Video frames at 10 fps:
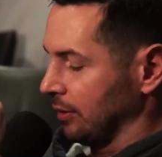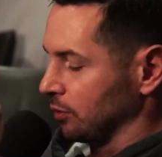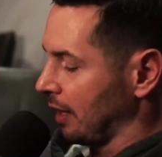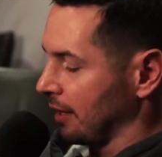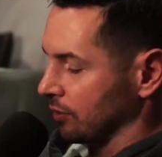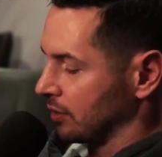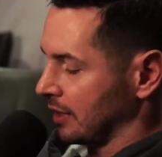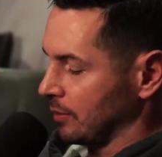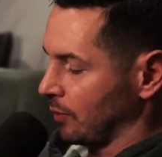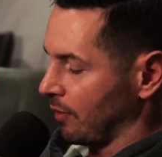those Lakers
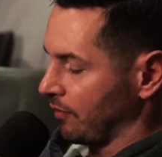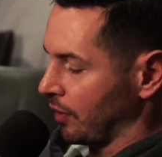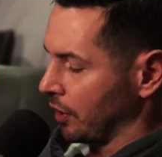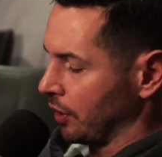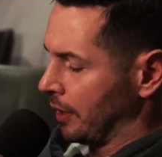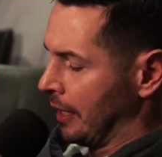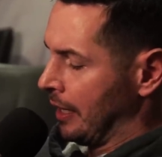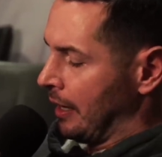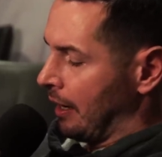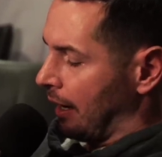teams that weren't very good,
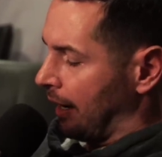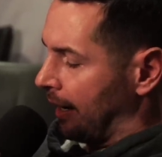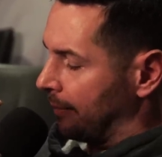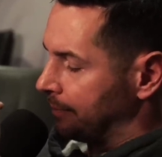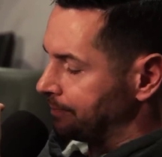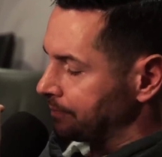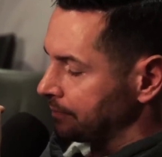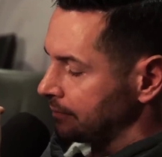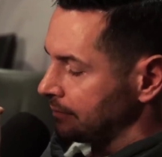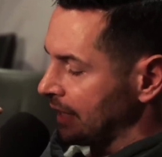um,
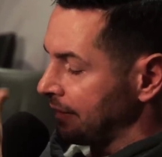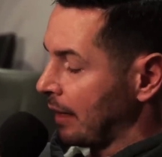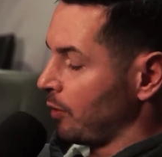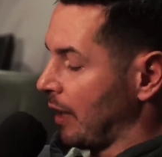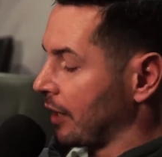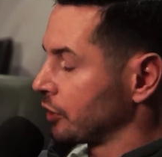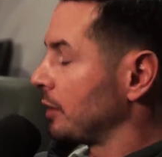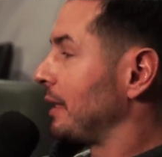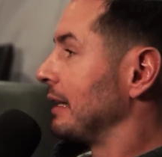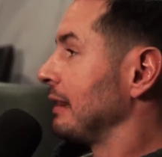they would actually be